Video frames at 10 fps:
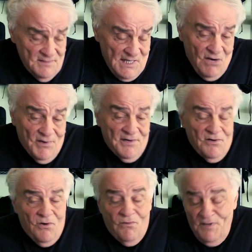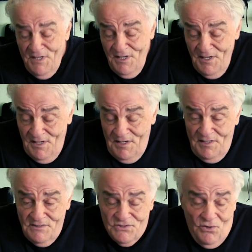now I know.
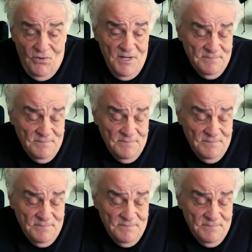So